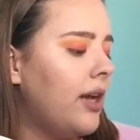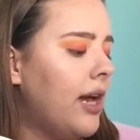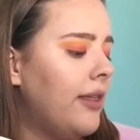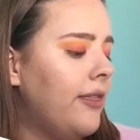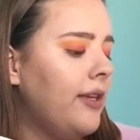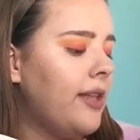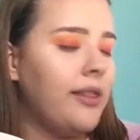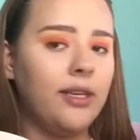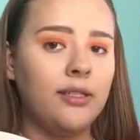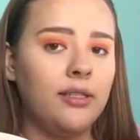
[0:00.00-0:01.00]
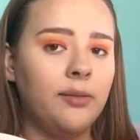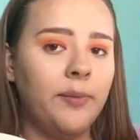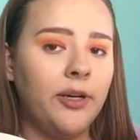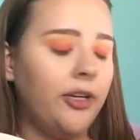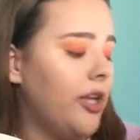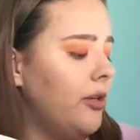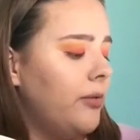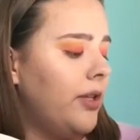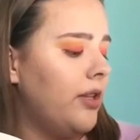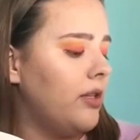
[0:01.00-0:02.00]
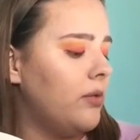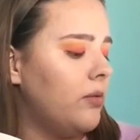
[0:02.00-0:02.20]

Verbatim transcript: I think that this is a better yellow than this